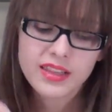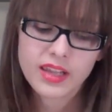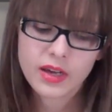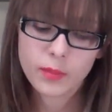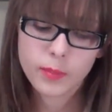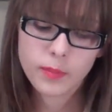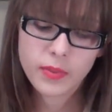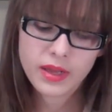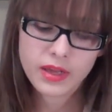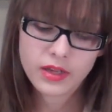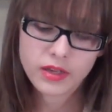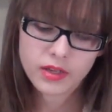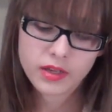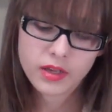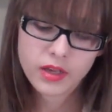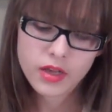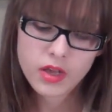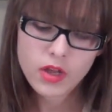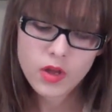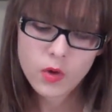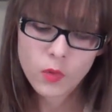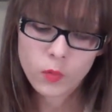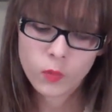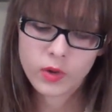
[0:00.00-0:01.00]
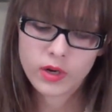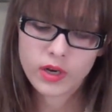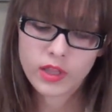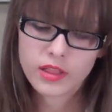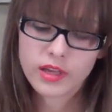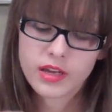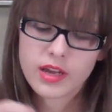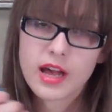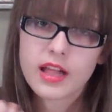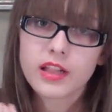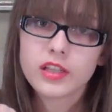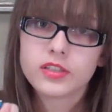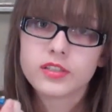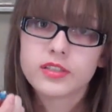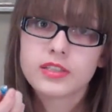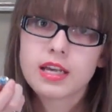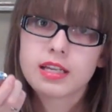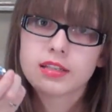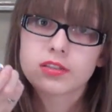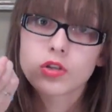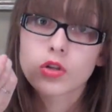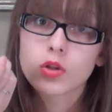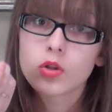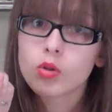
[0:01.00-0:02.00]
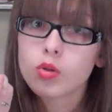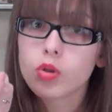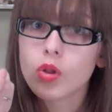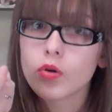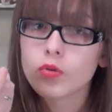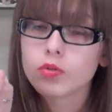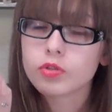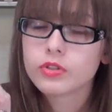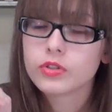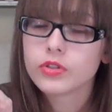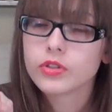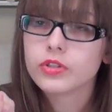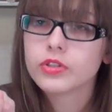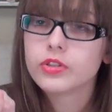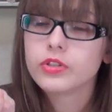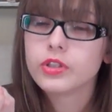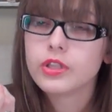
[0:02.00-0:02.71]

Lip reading: They'll pick one of the colors that's closer